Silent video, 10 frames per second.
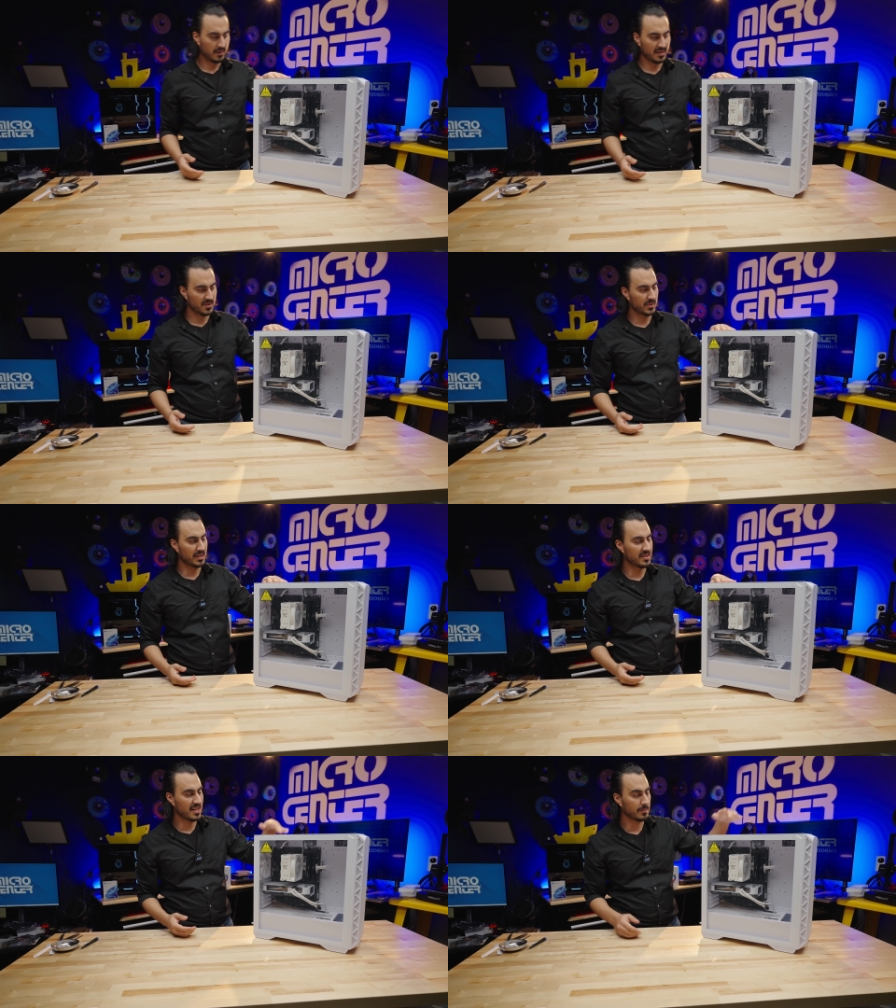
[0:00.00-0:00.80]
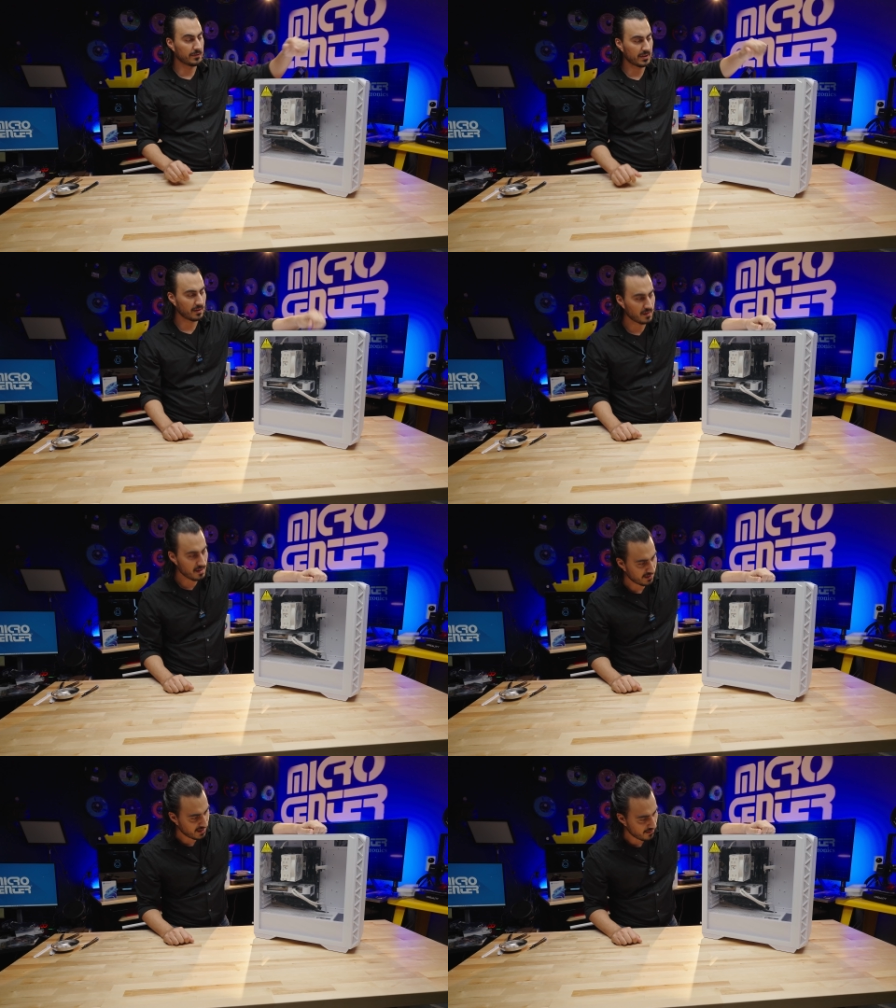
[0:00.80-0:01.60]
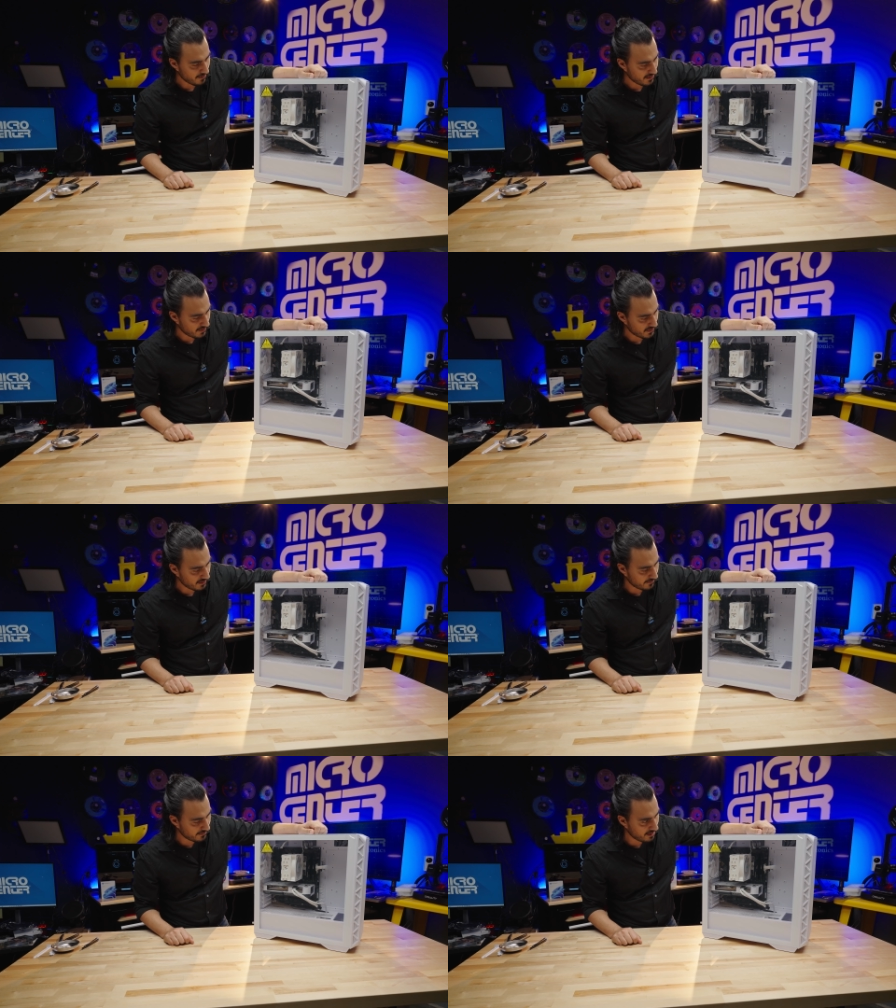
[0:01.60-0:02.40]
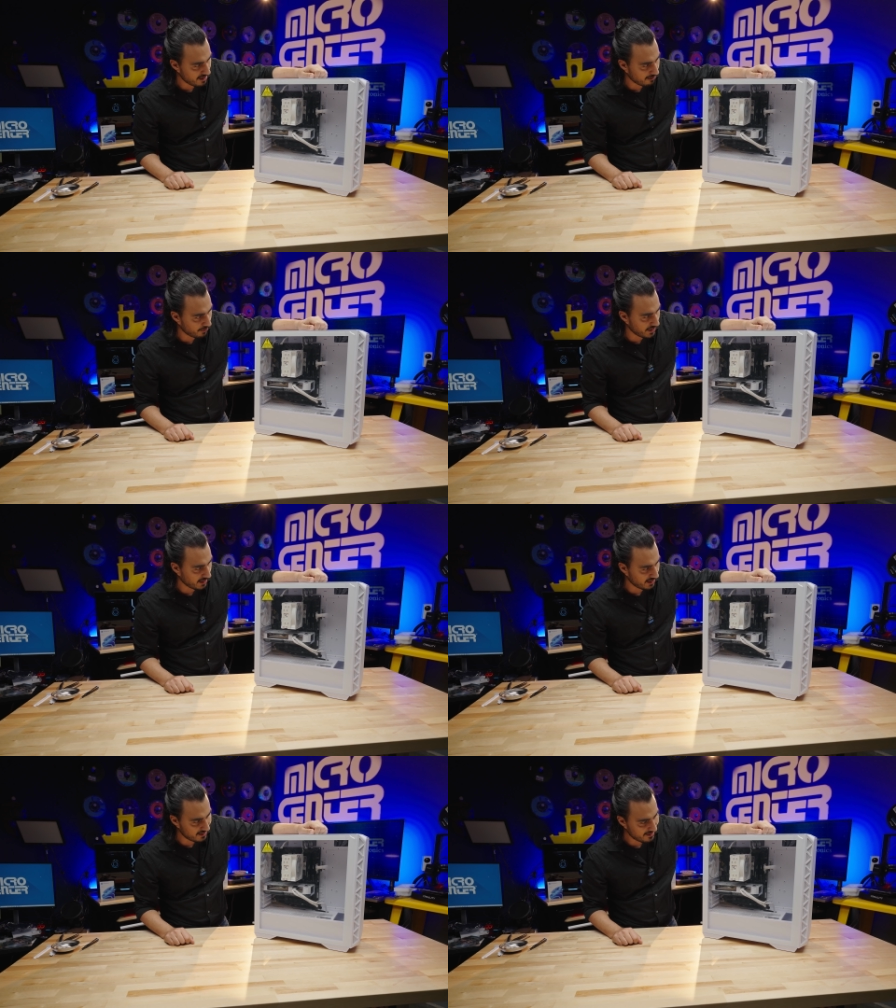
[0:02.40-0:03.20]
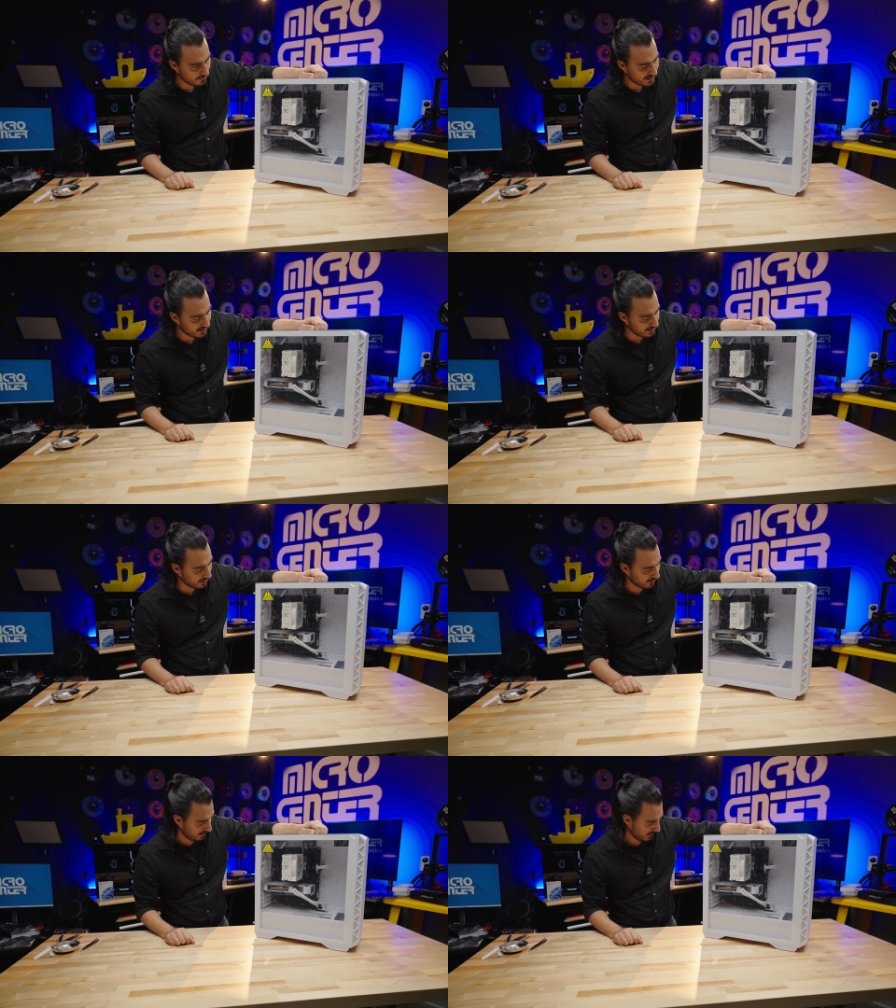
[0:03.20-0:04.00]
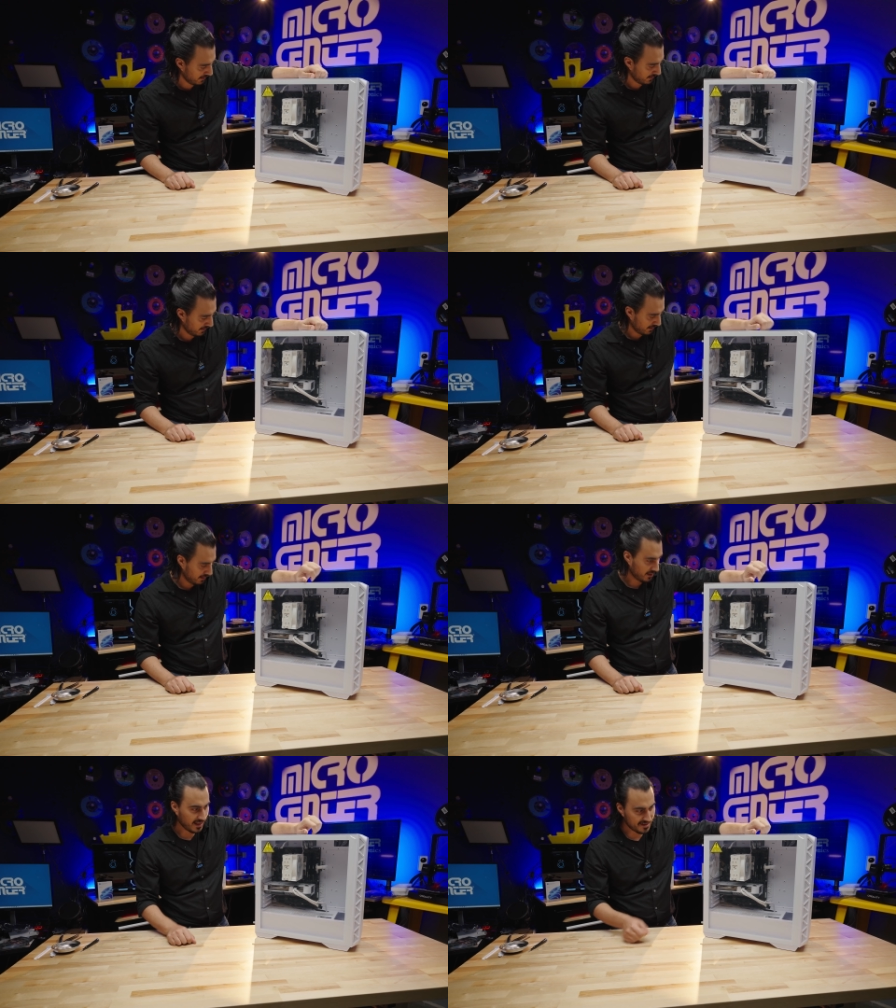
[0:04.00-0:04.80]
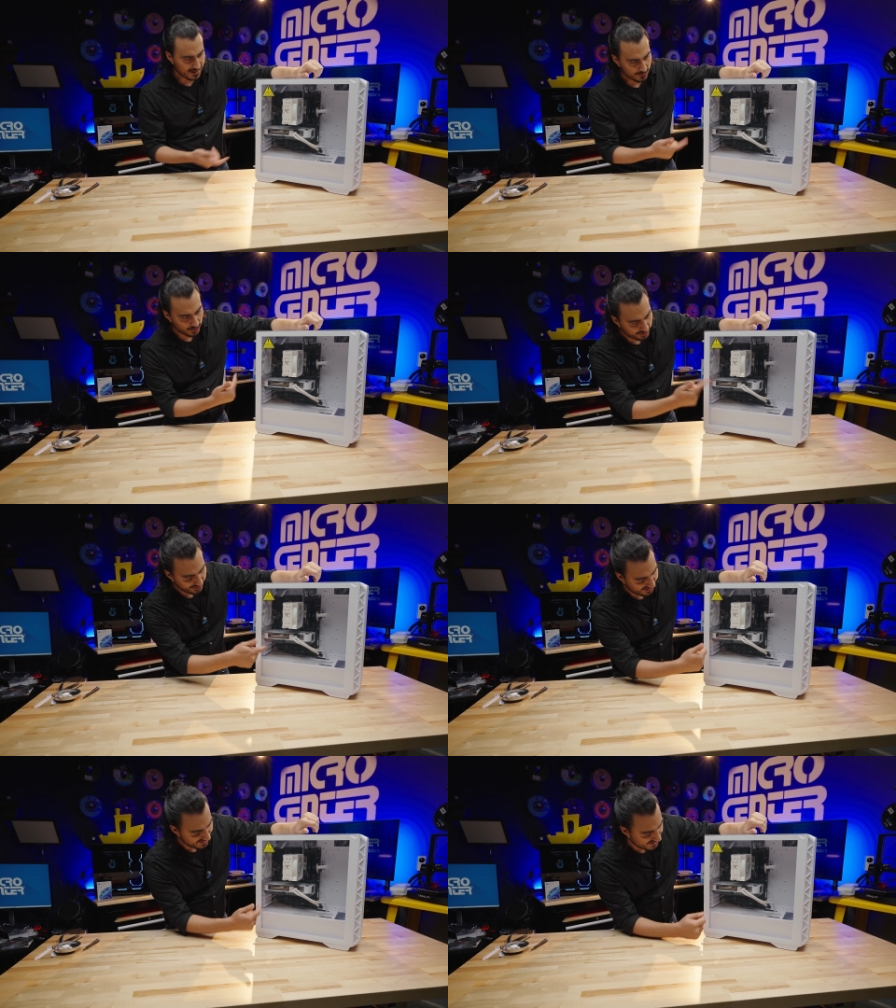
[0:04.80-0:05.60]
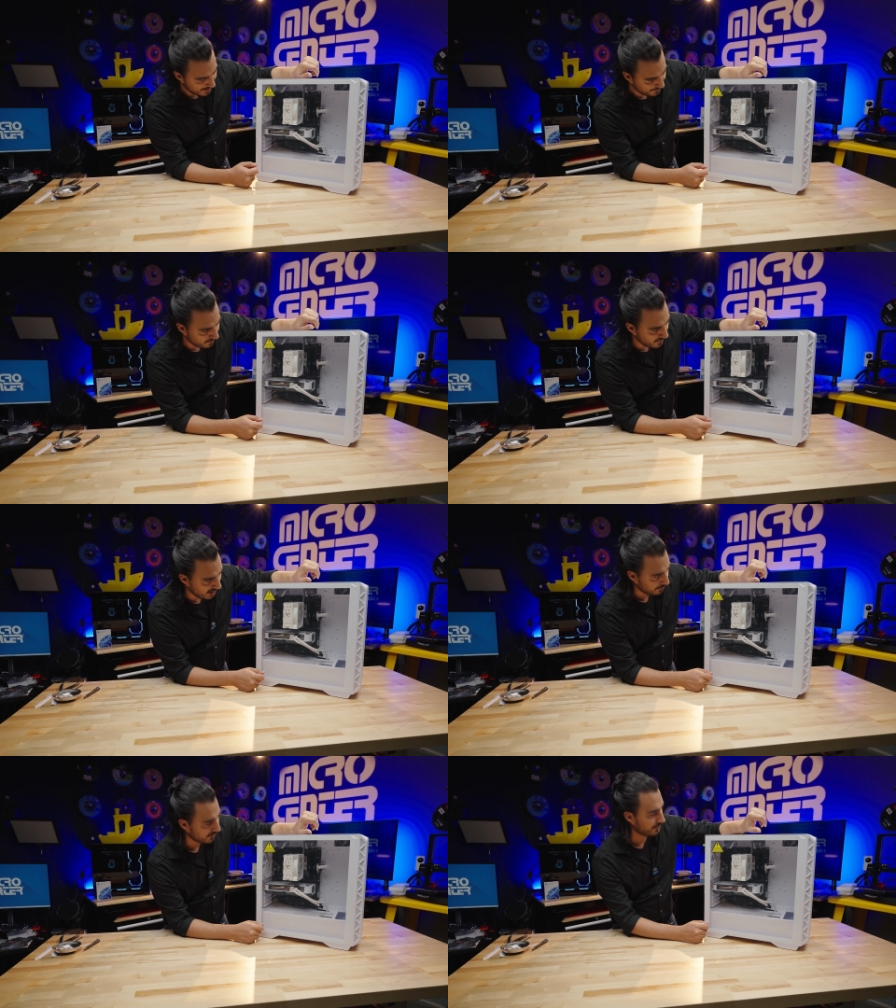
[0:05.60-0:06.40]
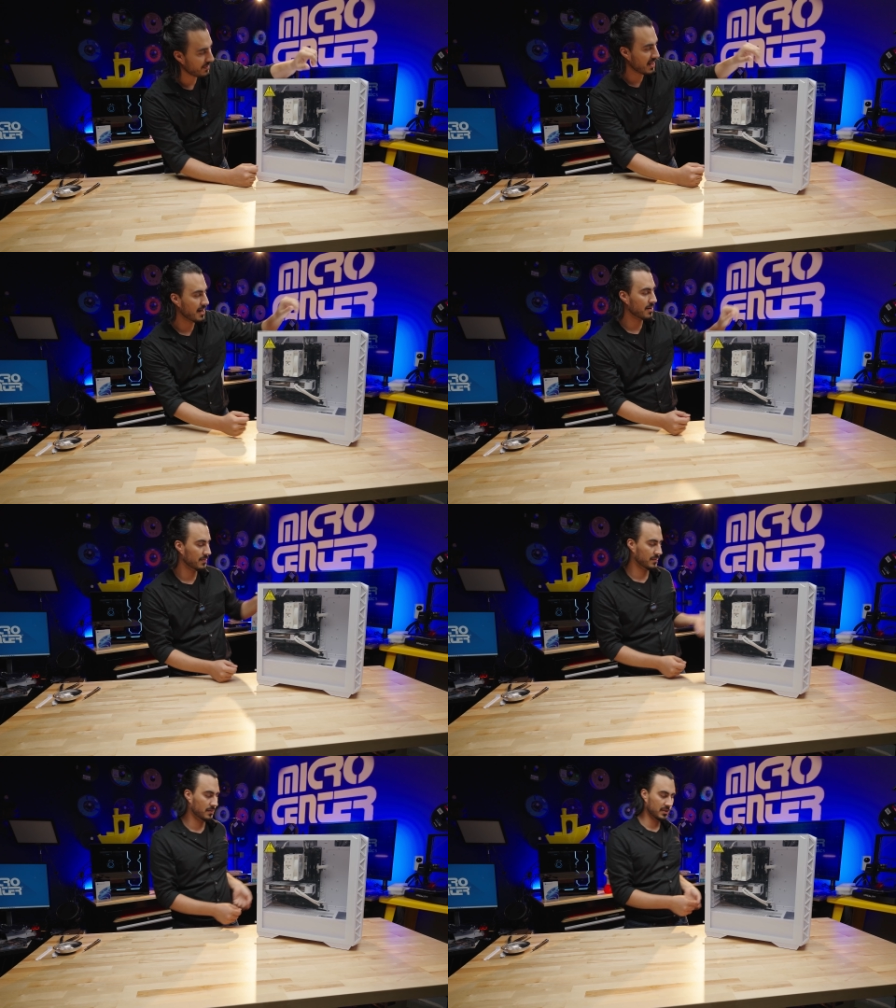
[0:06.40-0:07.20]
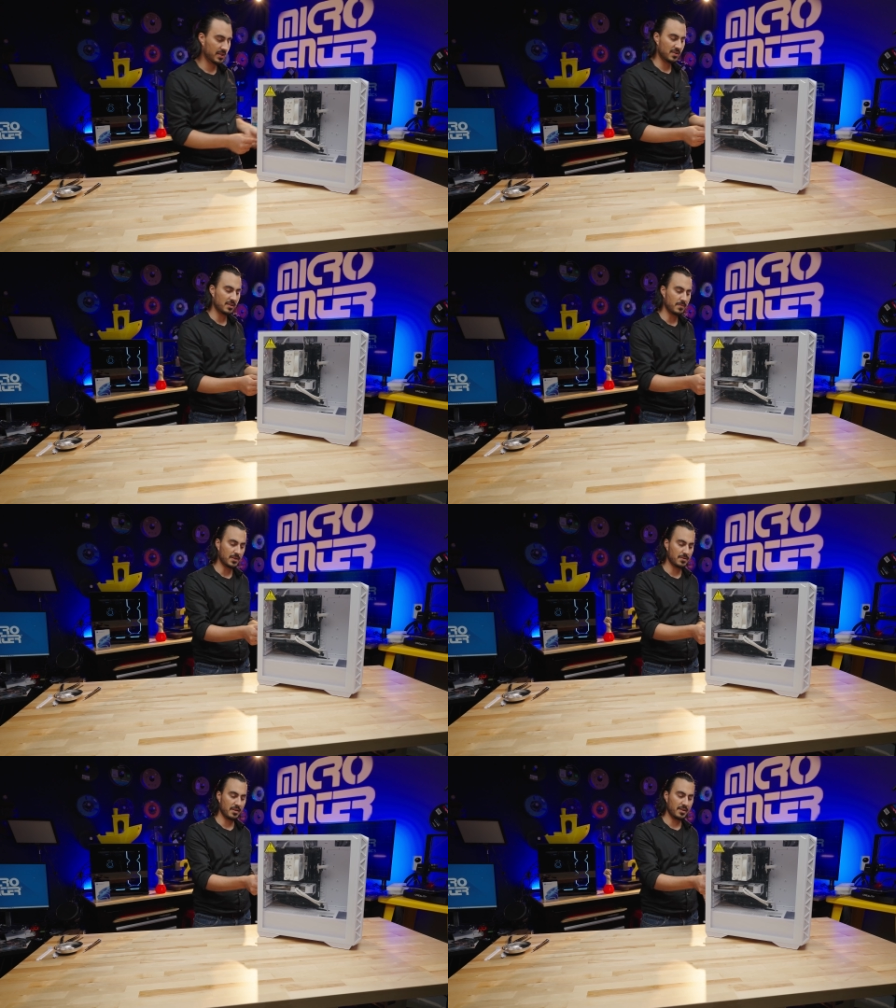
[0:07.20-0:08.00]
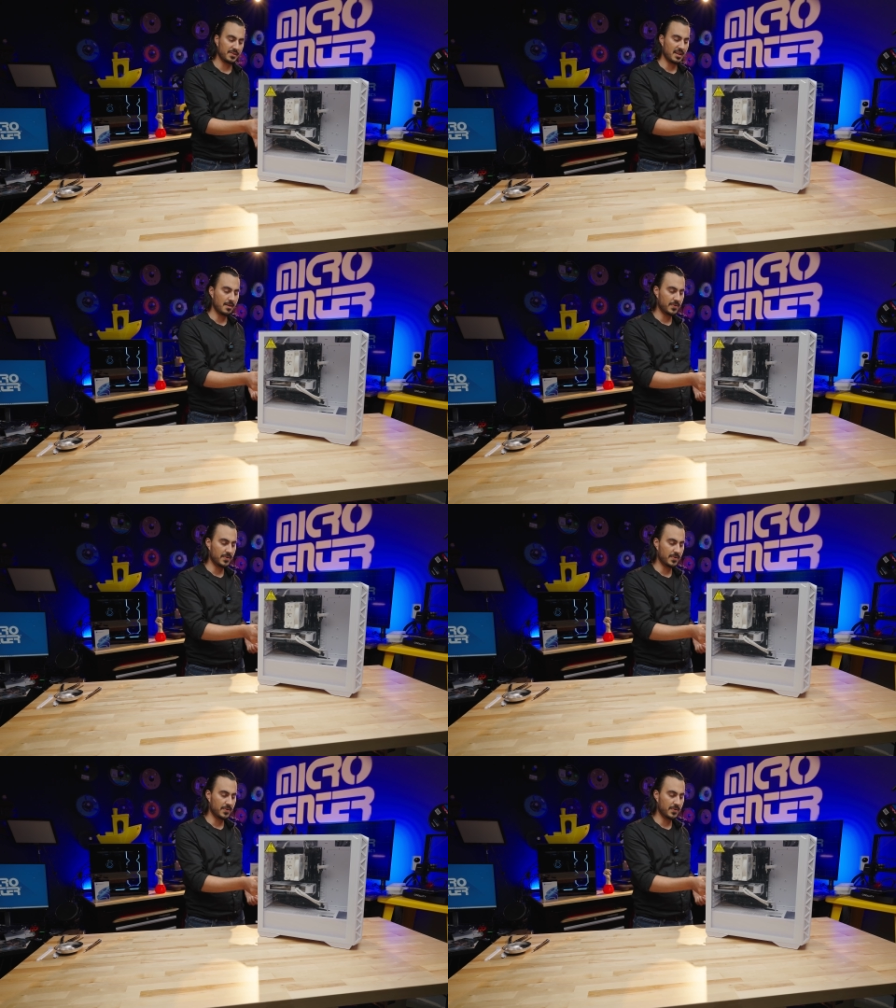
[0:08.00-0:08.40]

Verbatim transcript: This one didn't take me very long either. This was a very quick and easy build. Like I said, we'll clean this up in a minute, but for now, let's just make sure that this guy